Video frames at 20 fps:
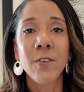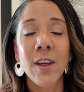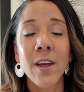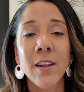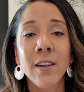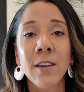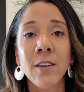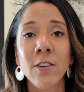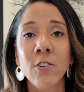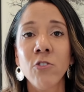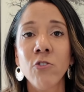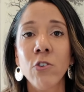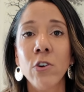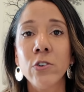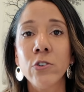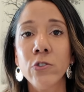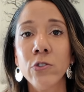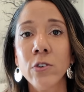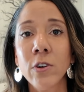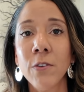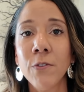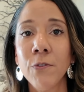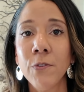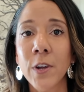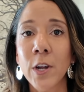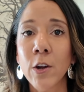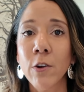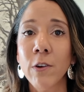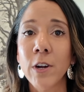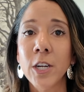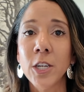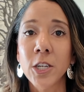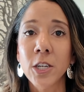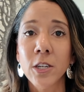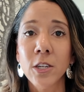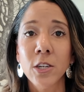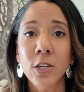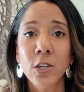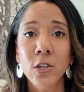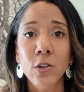done the structural
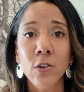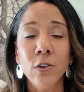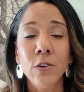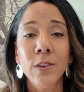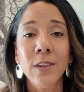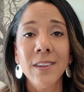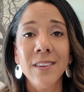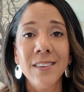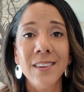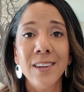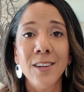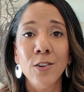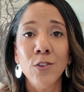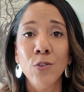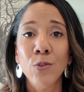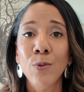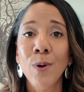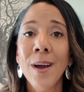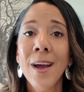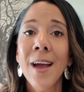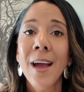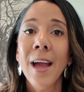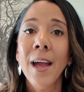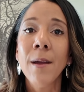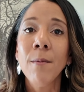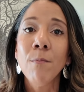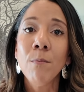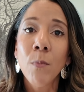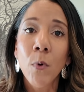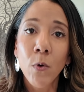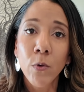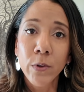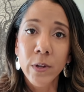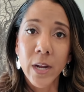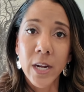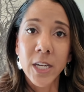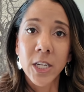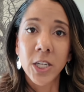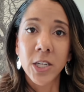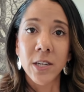configuration to turn this into a
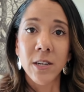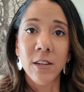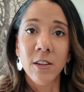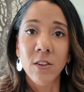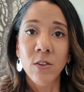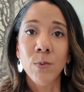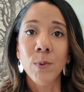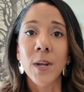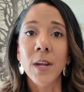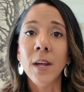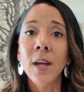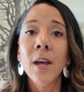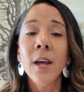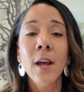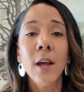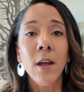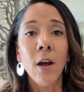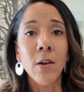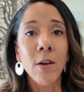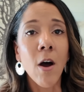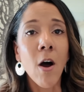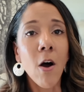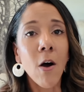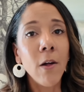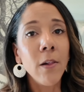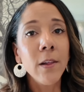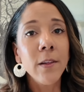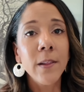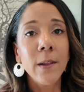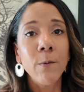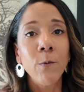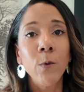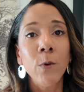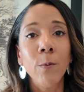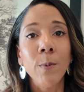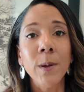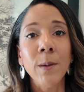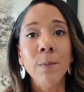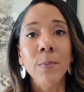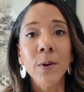multi-gen suite. Not all of them will
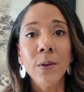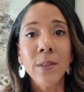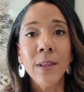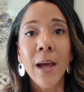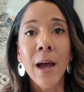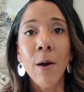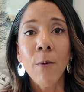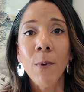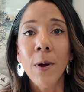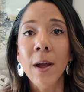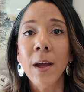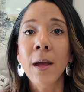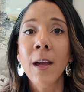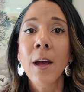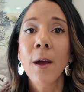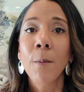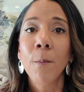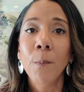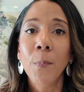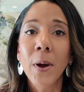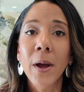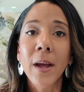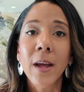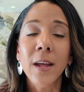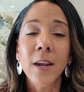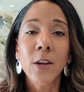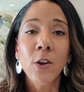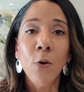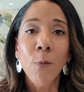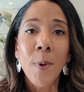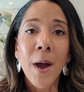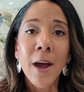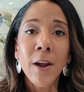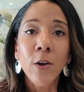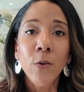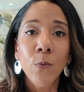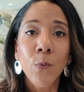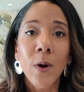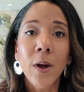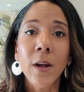be built that way, but no
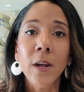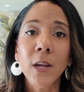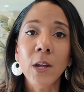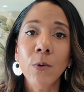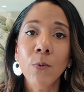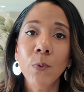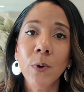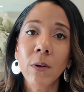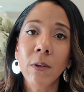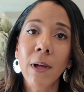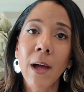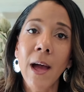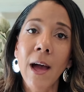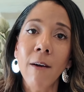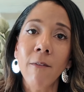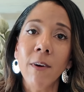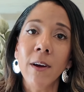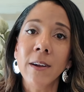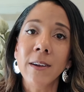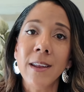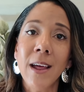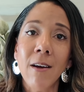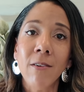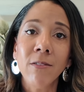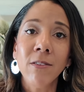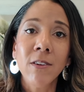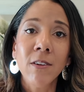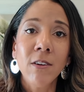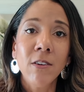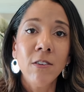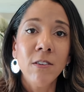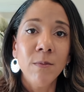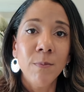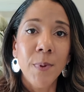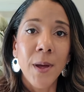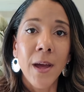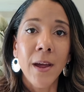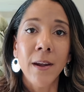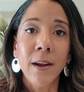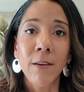matter what, you will have a downstairs
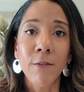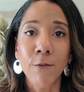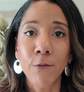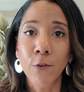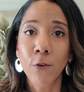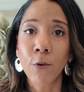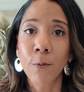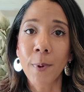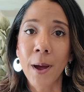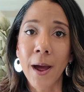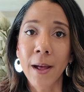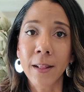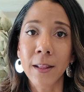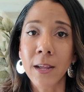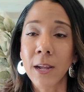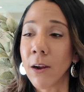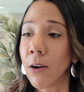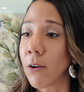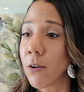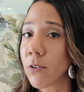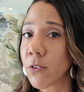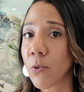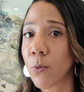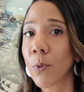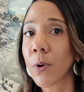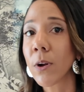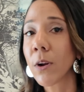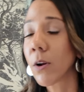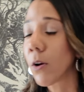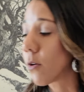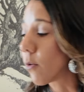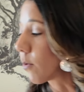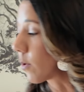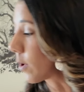bed and full bath here. So we're gonna go